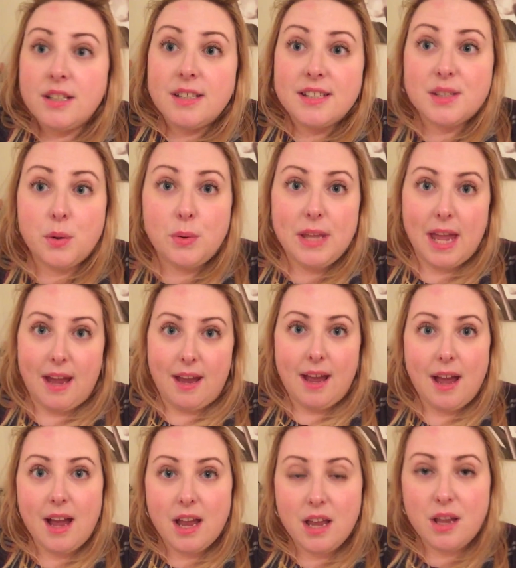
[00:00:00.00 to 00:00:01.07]
So yeah,
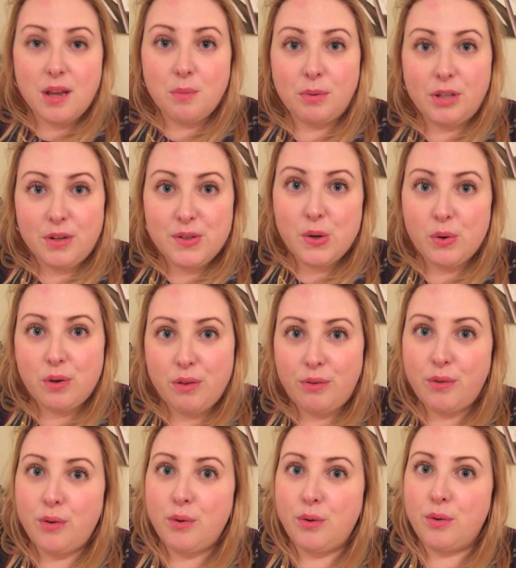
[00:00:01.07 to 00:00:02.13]
I will now talk you
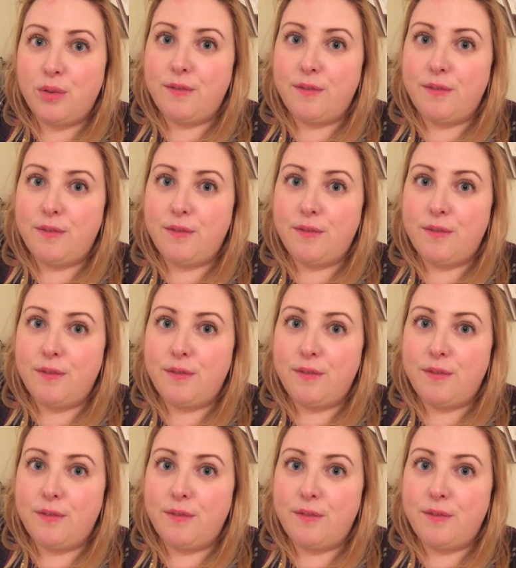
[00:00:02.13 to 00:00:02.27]
through